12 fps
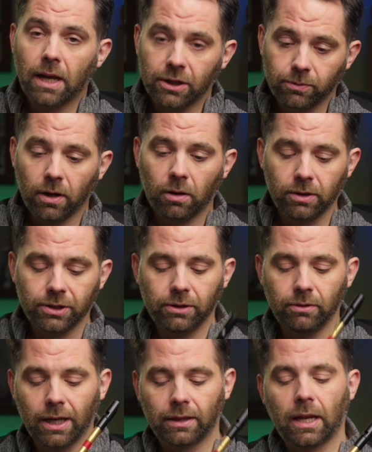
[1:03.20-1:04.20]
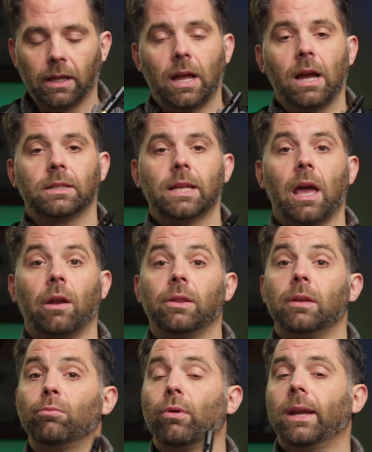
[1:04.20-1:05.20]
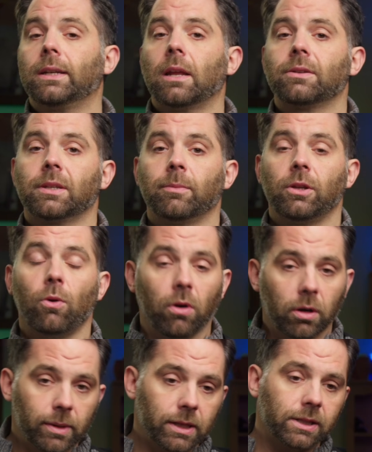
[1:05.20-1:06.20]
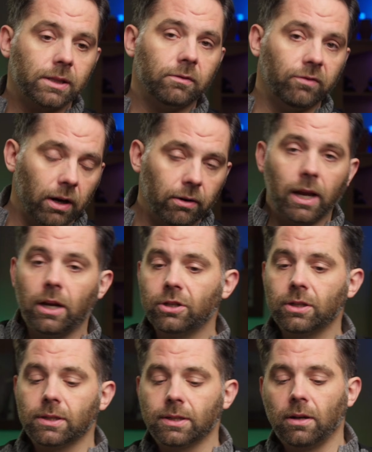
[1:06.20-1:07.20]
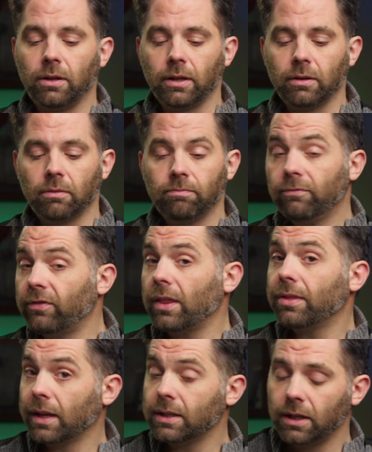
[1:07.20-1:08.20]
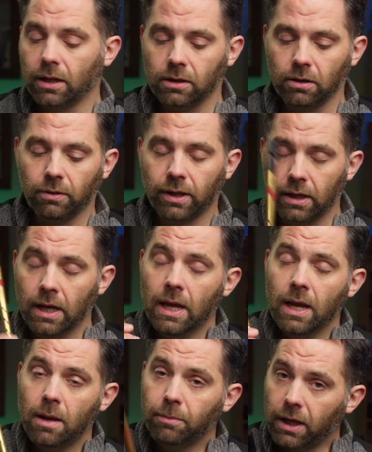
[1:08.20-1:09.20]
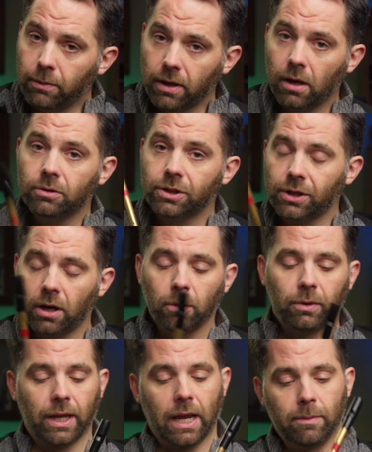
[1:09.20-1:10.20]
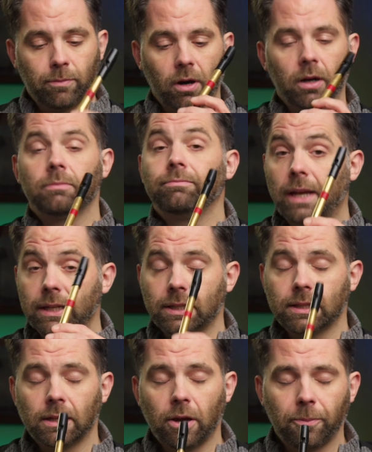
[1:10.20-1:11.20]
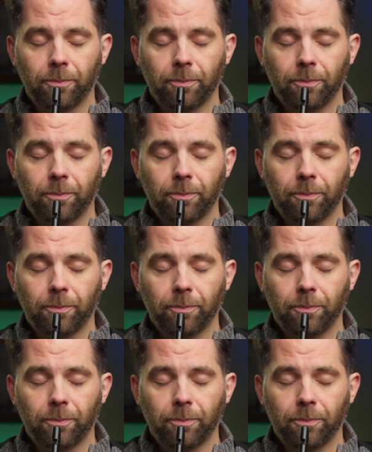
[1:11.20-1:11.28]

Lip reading: as we always do, get that locked down and then break down some of the ornaments and variations and all the other fun things that you can do with it. But here we go, starting with the A part, nice and slow.